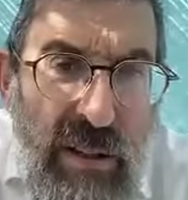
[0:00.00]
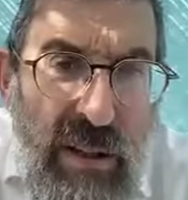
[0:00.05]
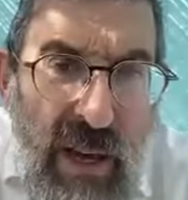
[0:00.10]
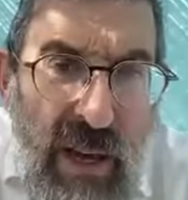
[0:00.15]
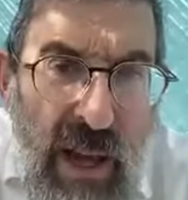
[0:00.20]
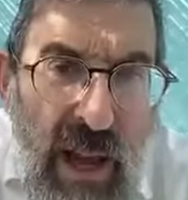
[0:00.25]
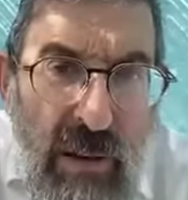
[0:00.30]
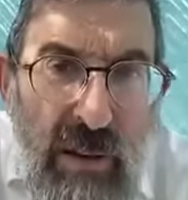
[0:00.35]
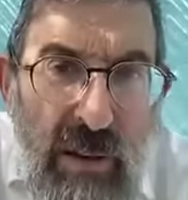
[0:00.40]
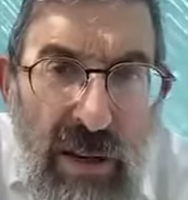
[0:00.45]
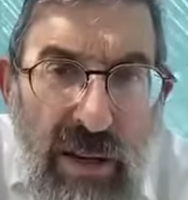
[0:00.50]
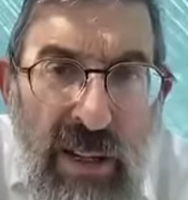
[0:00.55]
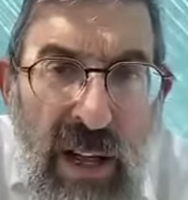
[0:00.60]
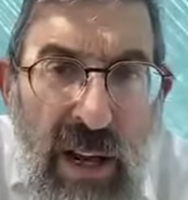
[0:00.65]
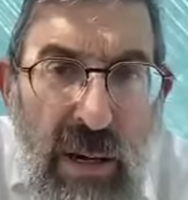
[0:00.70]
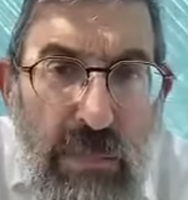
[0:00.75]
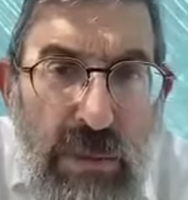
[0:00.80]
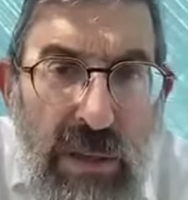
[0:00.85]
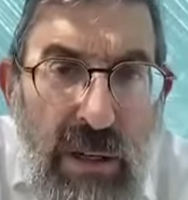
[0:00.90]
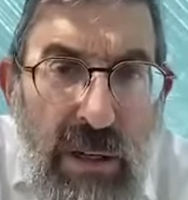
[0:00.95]
Since you can
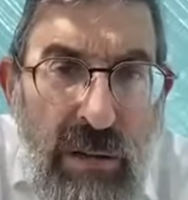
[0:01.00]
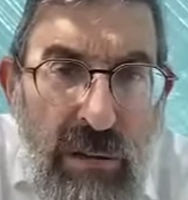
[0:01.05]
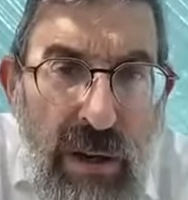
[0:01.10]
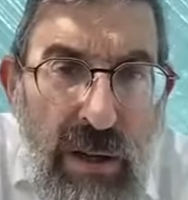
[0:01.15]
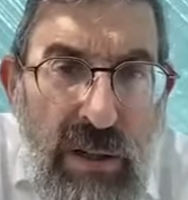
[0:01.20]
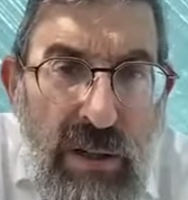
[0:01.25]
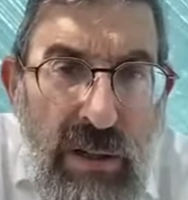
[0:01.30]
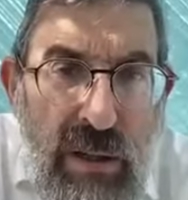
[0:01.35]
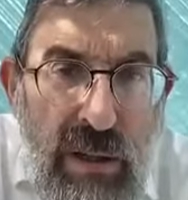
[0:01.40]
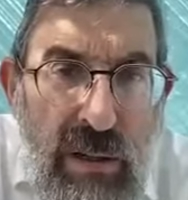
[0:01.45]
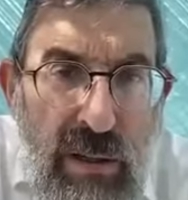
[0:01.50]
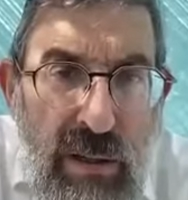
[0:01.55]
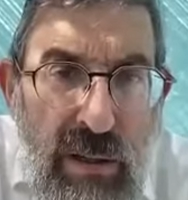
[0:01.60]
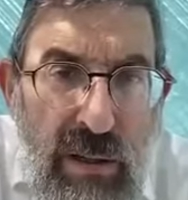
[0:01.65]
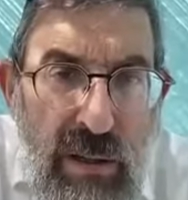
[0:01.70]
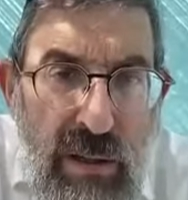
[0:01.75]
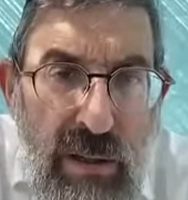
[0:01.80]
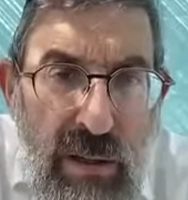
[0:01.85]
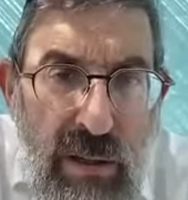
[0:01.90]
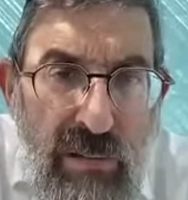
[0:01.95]
carry it, it's not a Psik
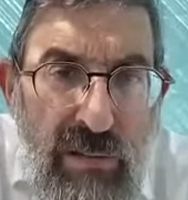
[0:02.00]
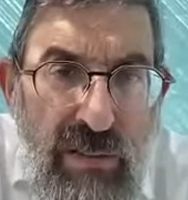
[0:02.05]
Resha.